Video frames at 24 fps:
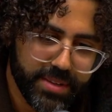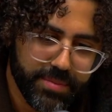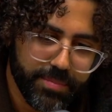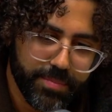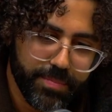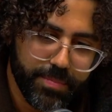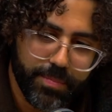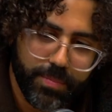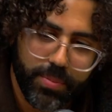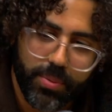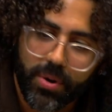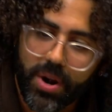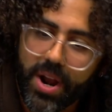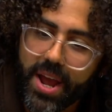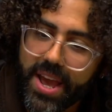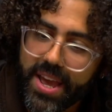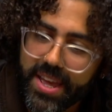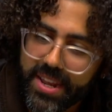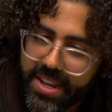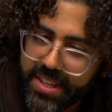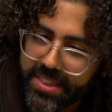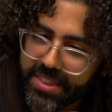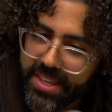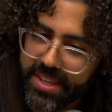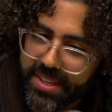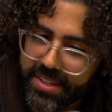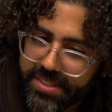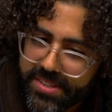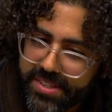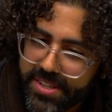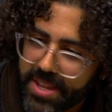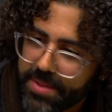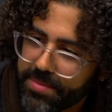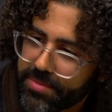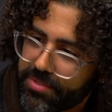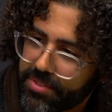pride, I think,
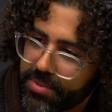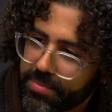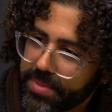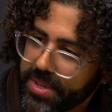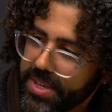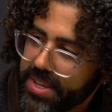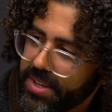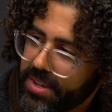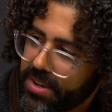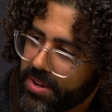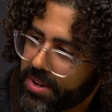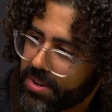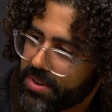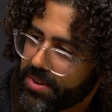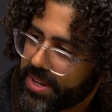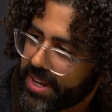stems from ego.